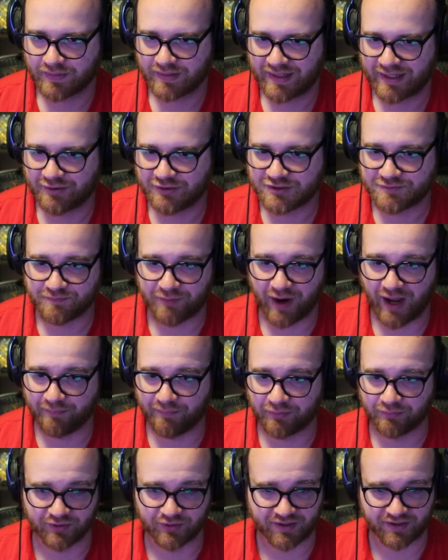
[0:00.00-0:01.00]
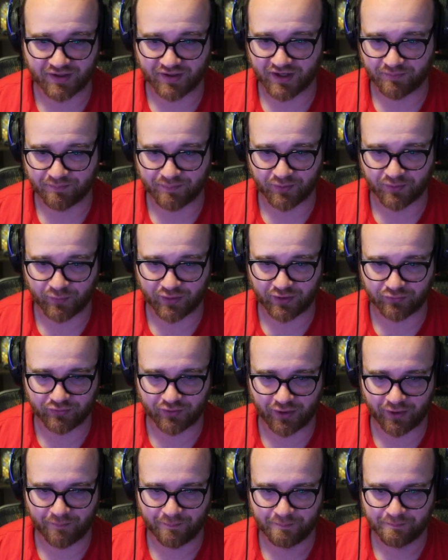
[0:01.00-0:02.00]
That was probably cut up and weird
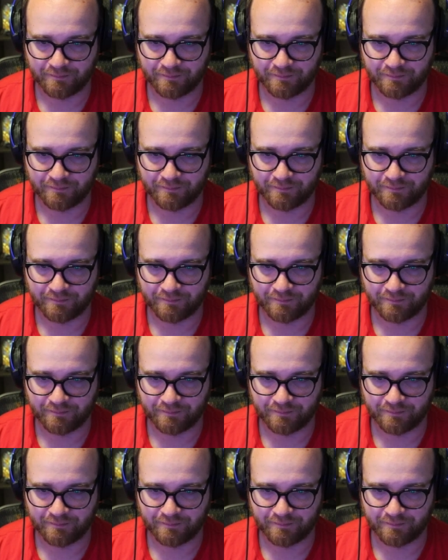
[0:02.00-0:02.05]
there.